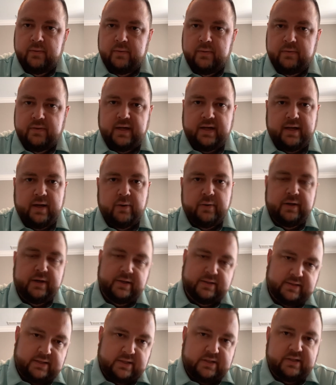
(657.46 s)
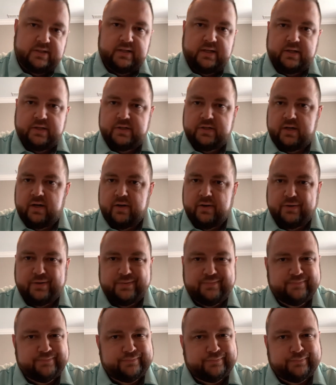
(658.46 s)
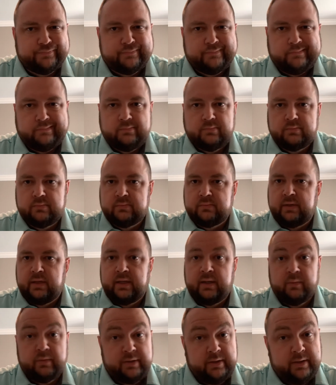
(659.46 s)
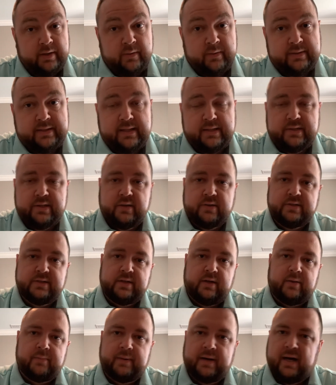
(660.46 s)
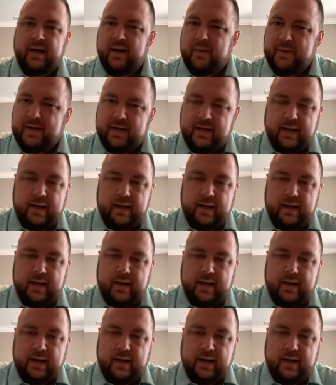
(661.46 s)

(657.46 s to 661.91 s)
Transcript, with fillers: They go to such and such church. Mm. Yeah, well, you know what that church is all about. I mean,